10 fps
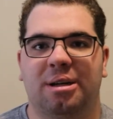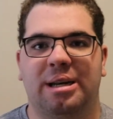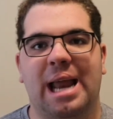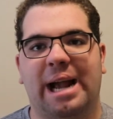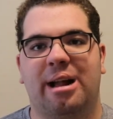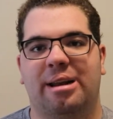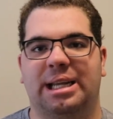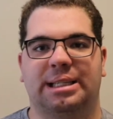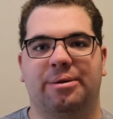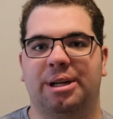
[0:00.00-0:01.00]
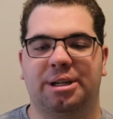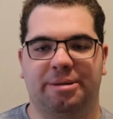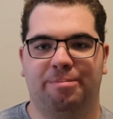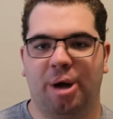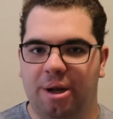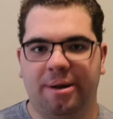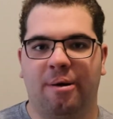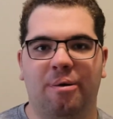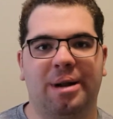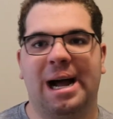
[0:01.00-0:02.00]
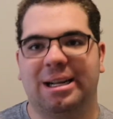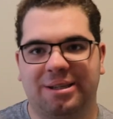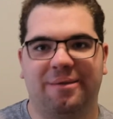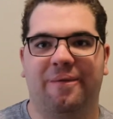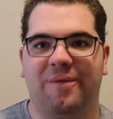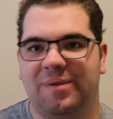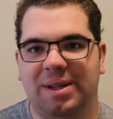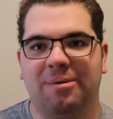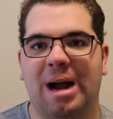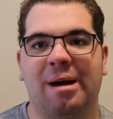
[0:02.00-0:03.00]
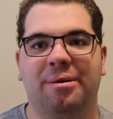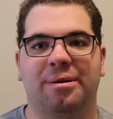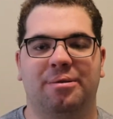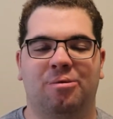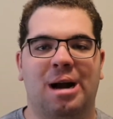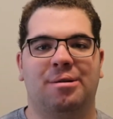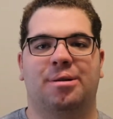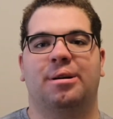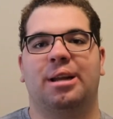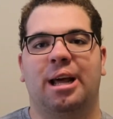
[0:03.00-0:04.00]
neck on this one and just put the whole ass 50 rounder in